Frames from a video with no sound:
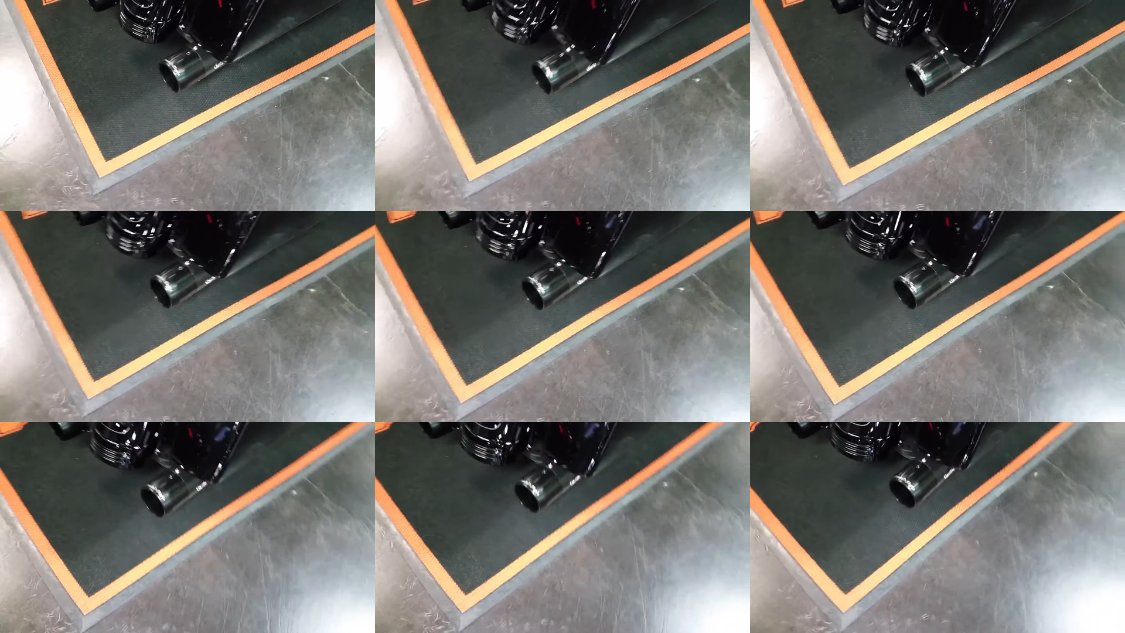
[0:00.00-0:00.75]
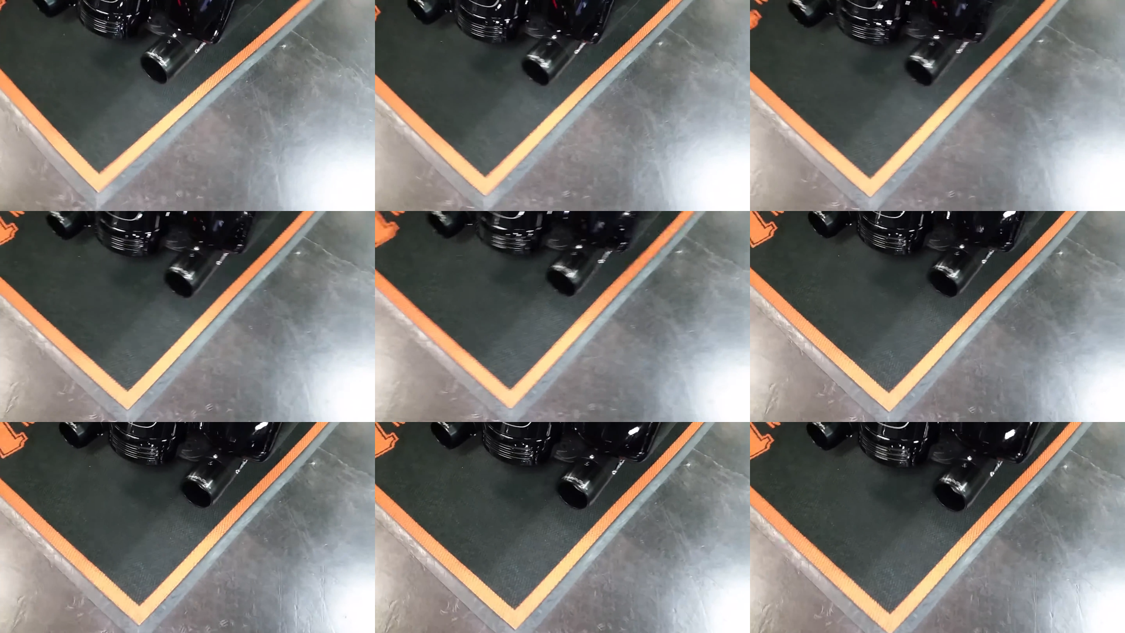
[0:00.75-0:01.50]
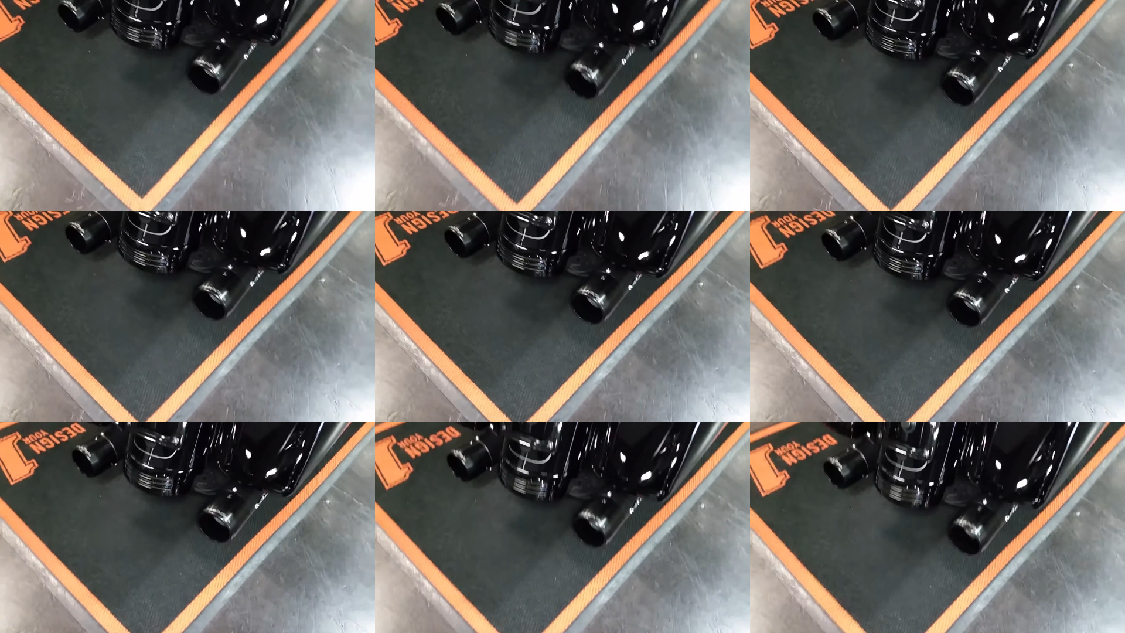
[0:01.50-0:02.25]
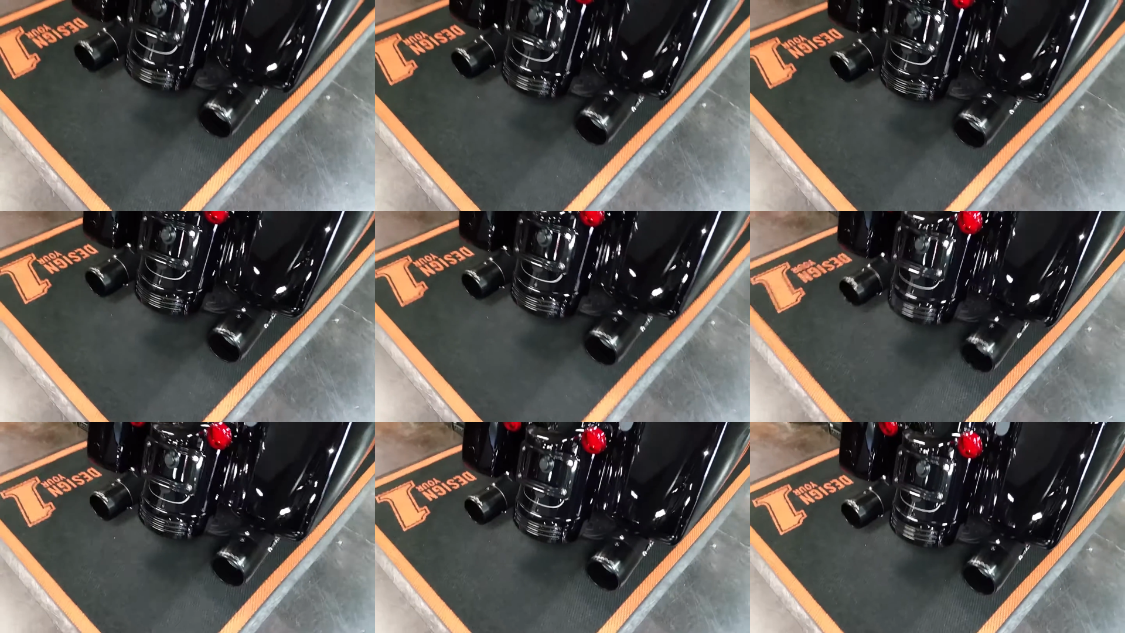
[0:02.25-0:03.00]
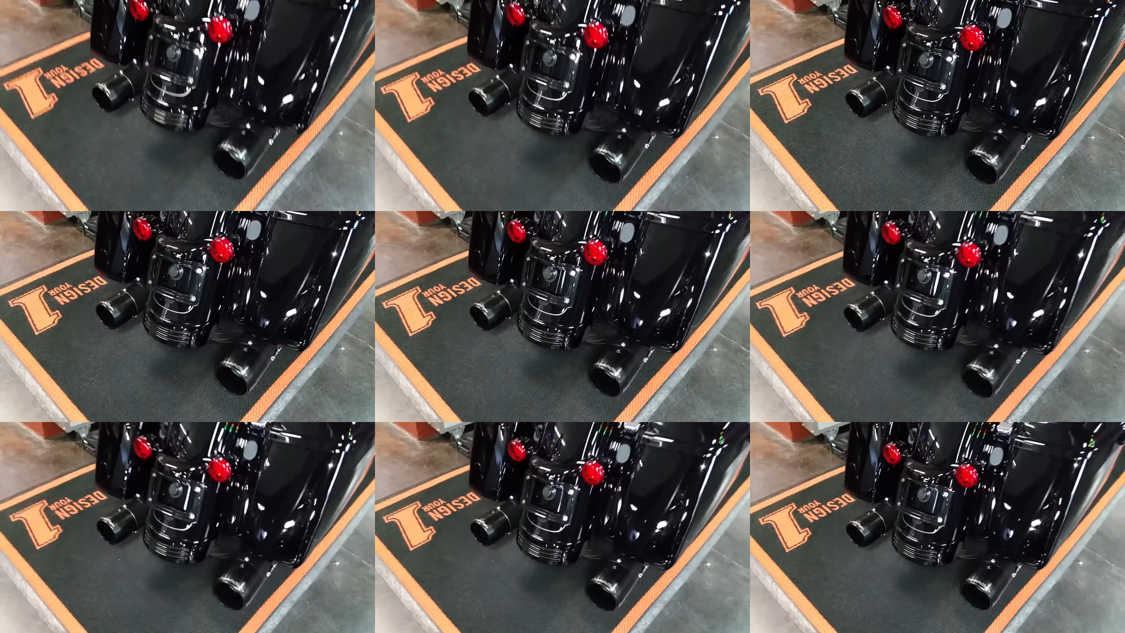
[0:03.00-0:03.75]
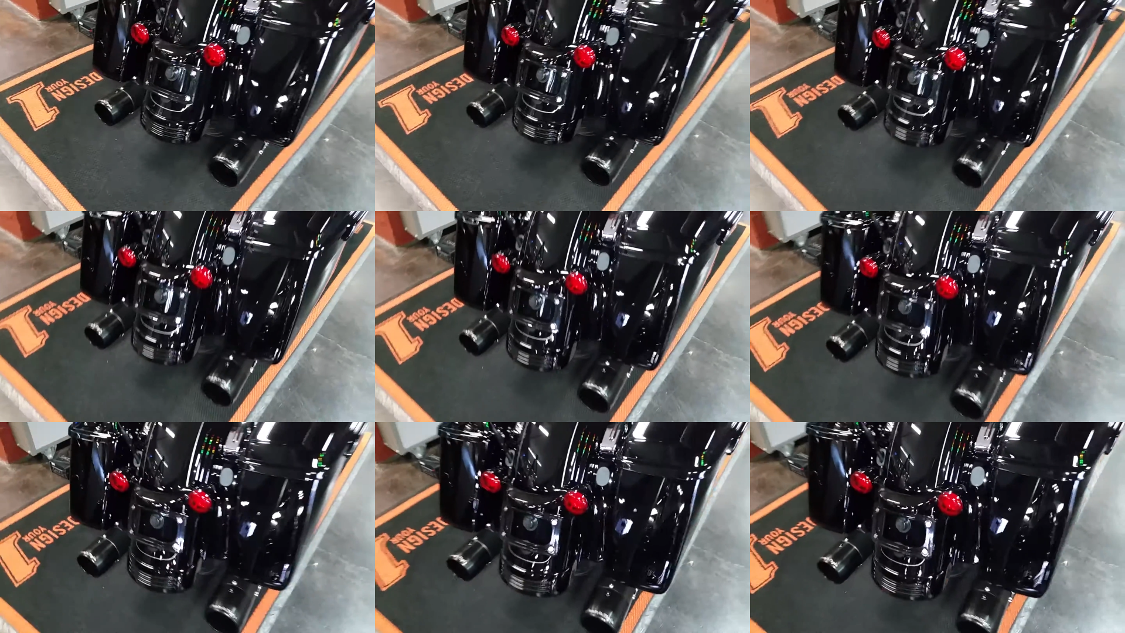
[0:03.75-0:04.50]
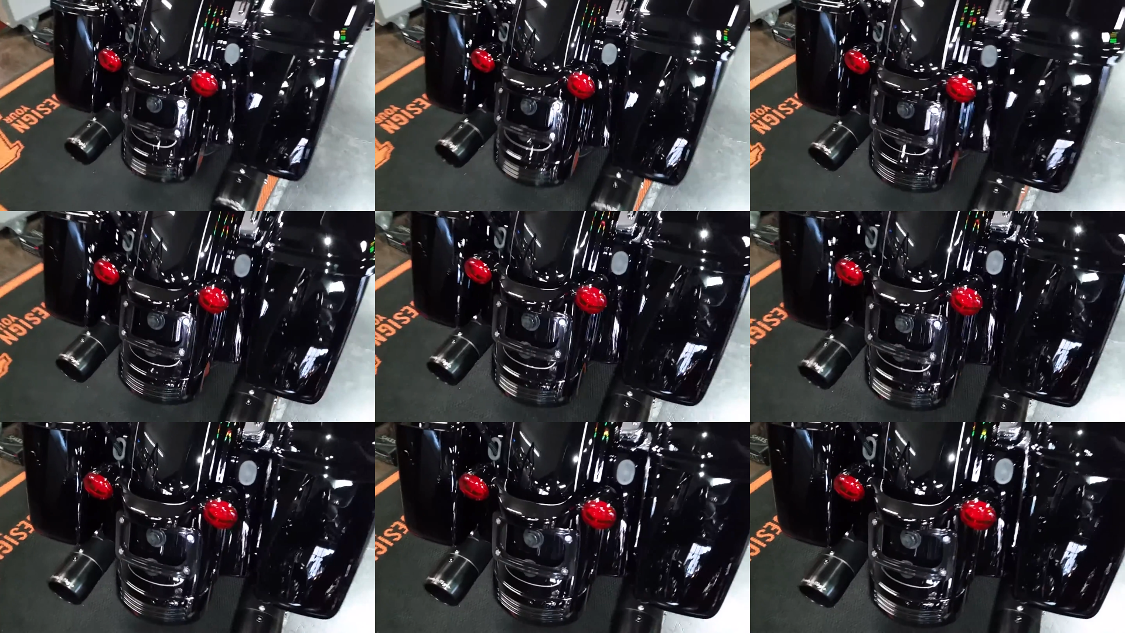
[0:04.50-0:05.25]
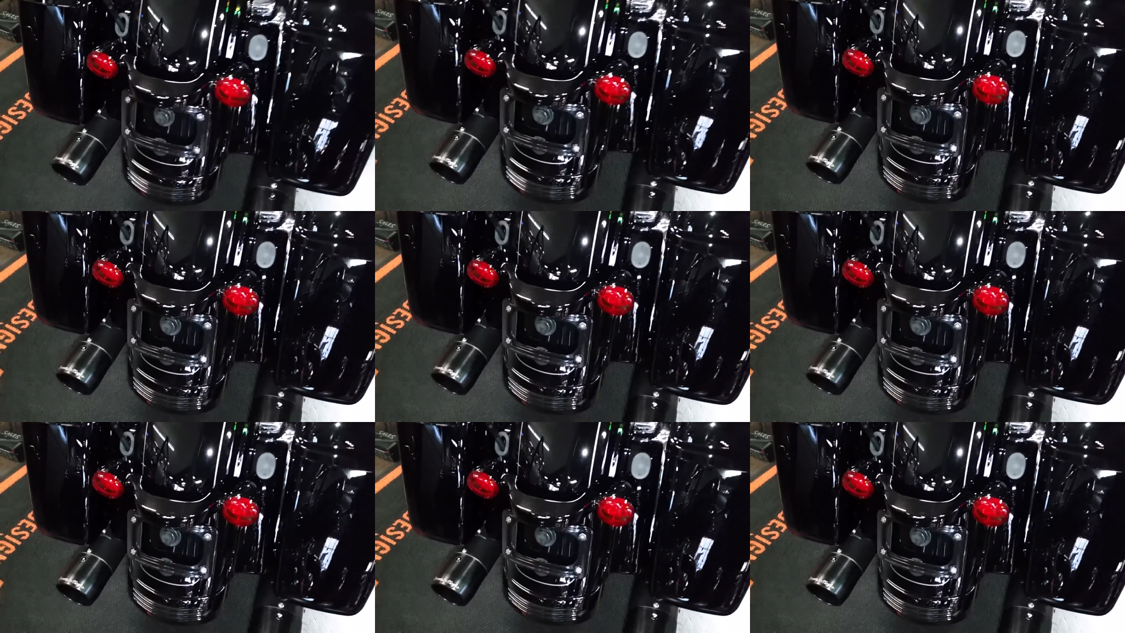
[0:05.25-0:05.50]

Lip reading: Nobody's mouth can be seen.